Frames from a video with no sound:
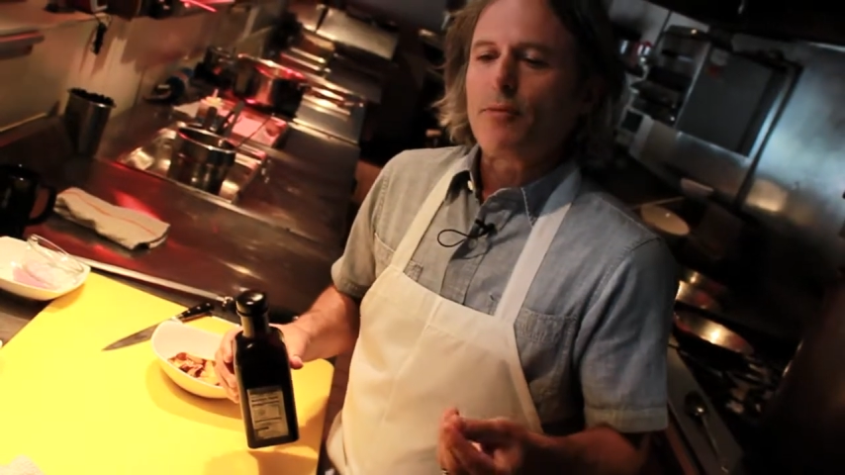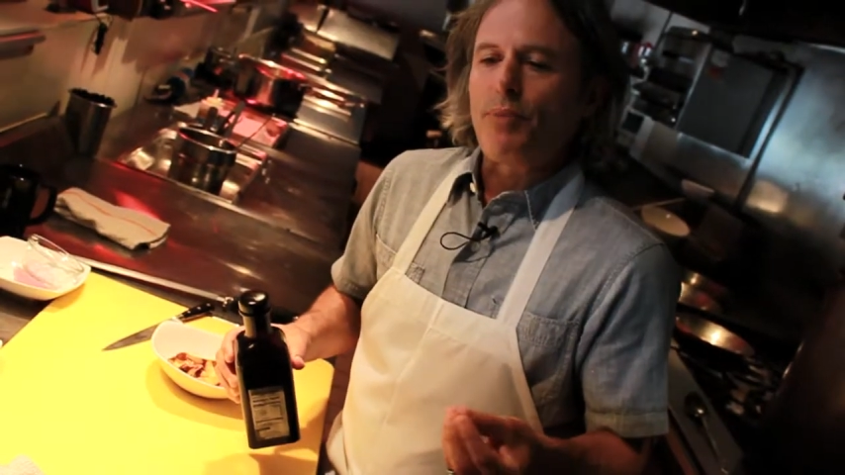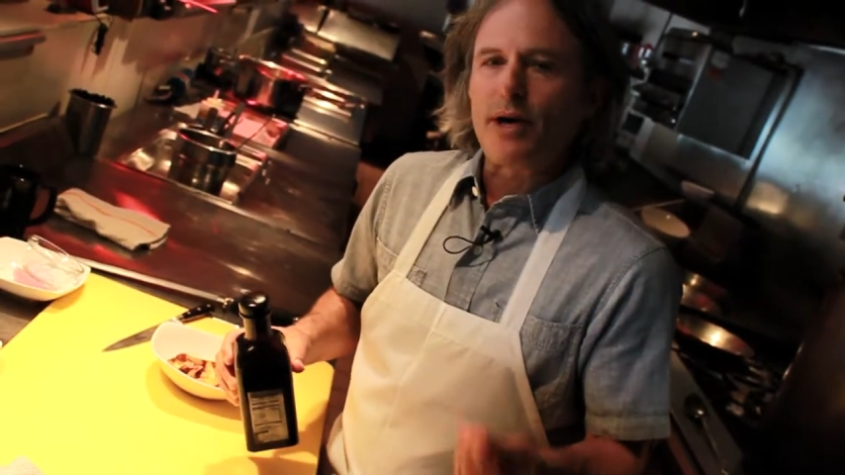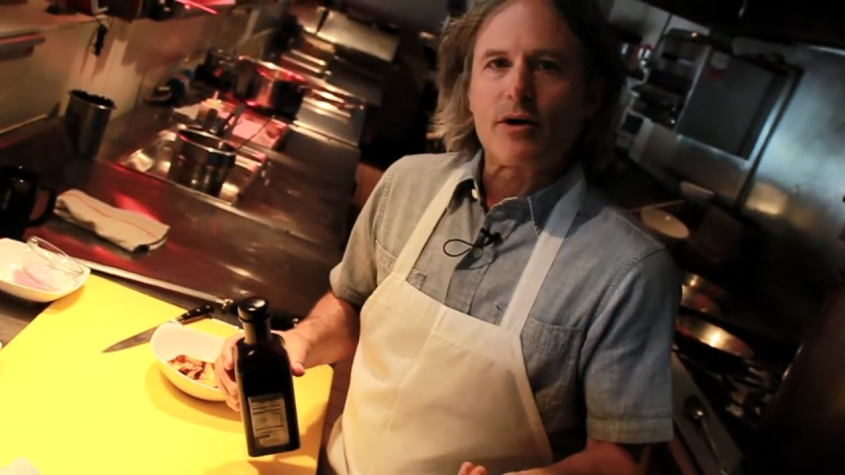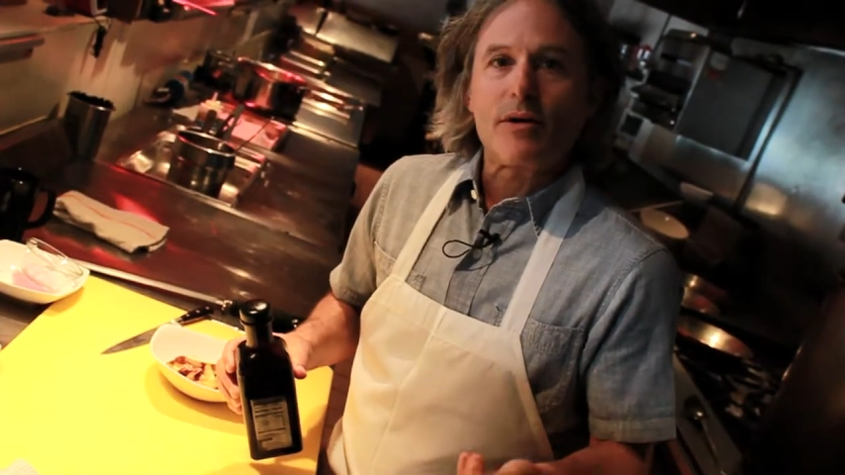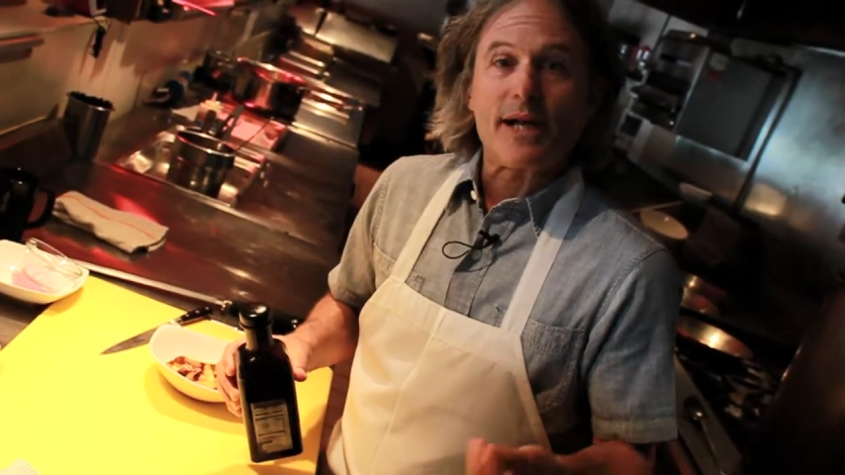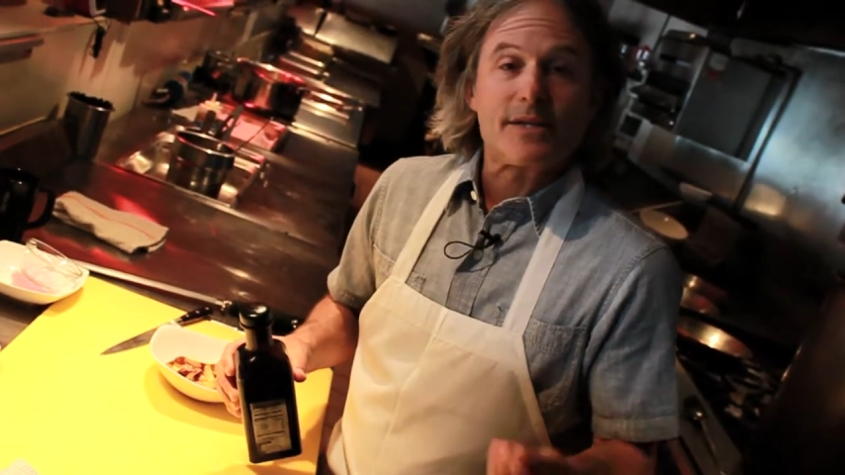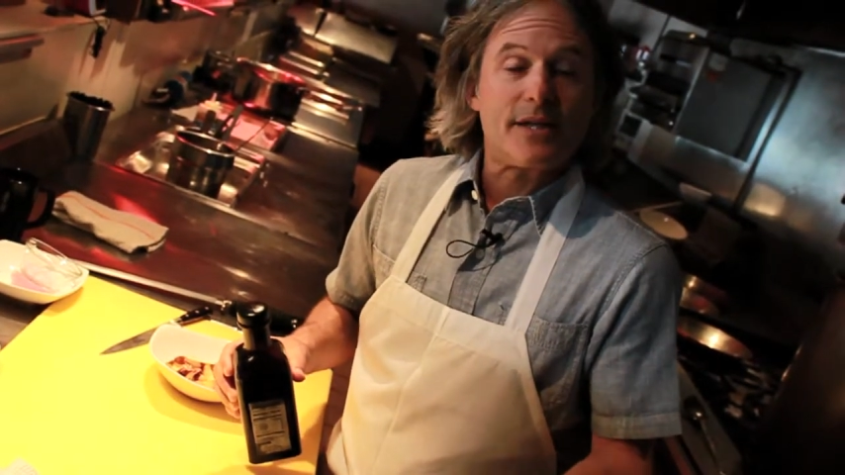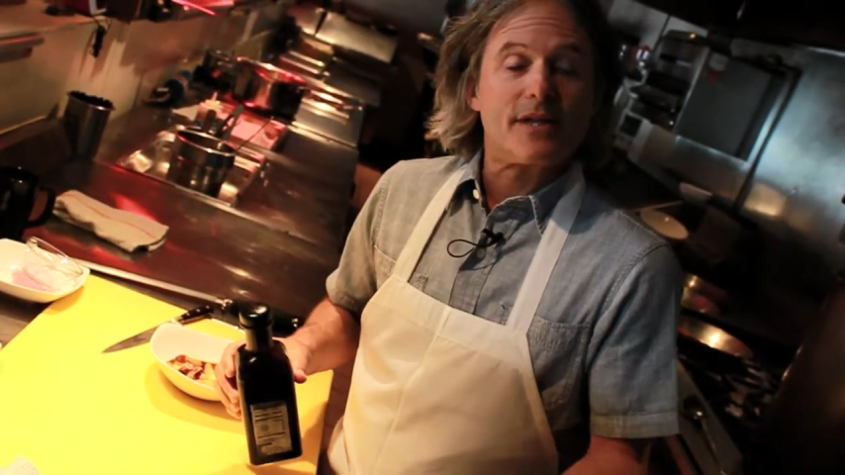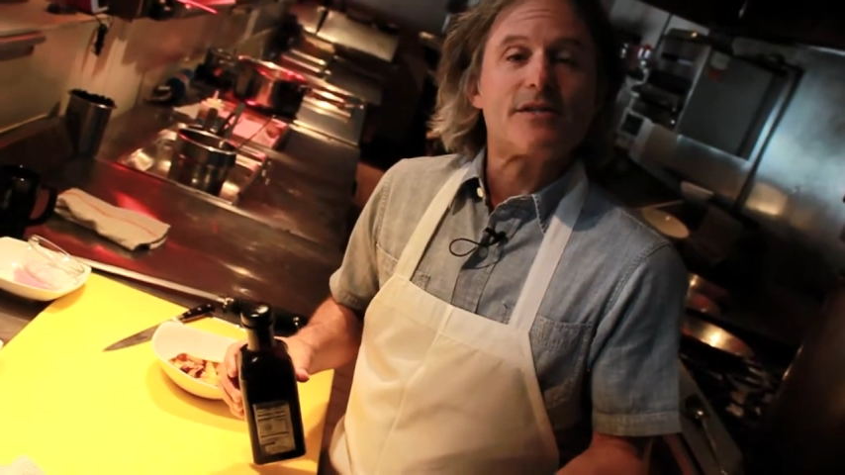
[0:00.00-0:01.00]
butter has a
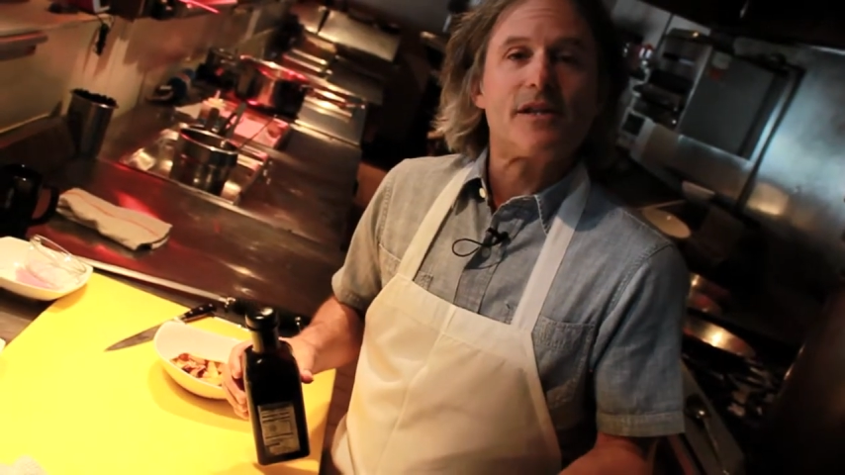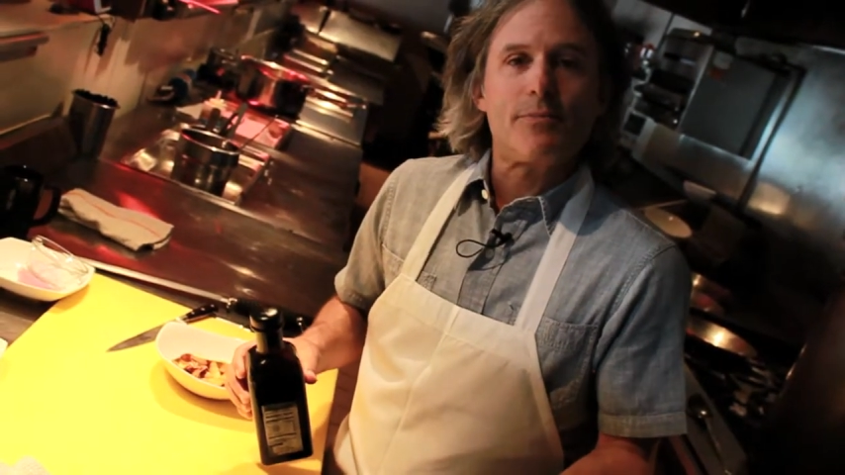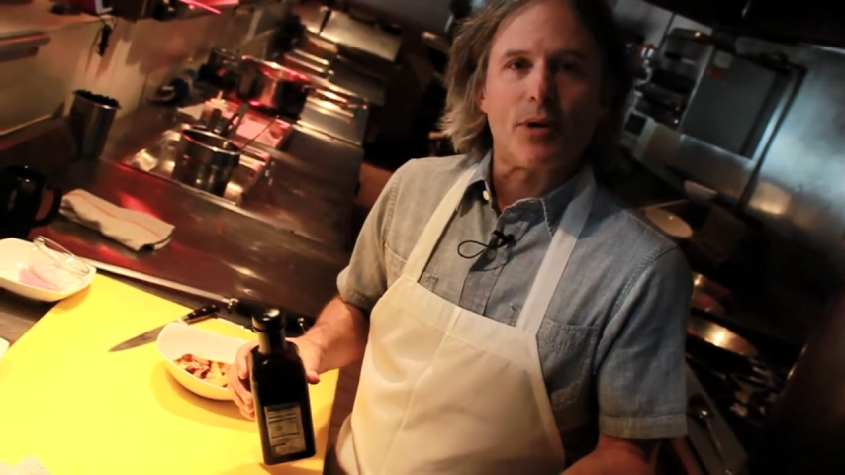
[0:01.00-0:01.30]
tendency to